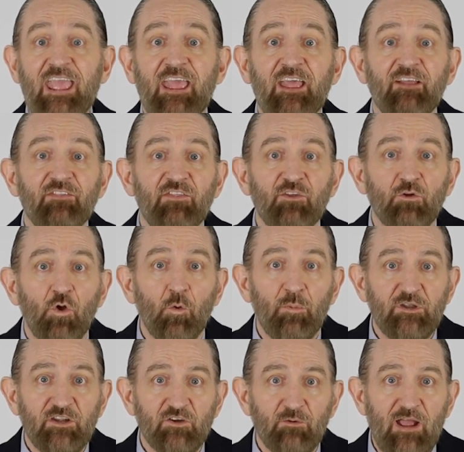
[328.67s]
and their
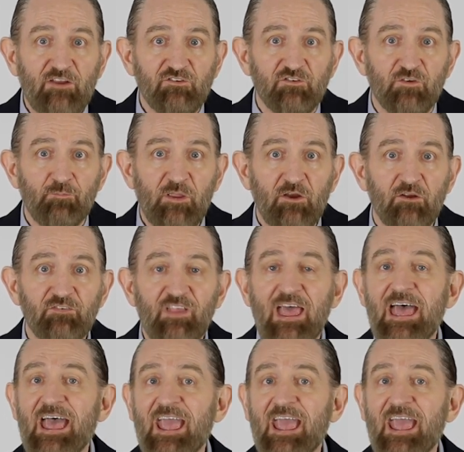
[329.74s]
open interactions with parents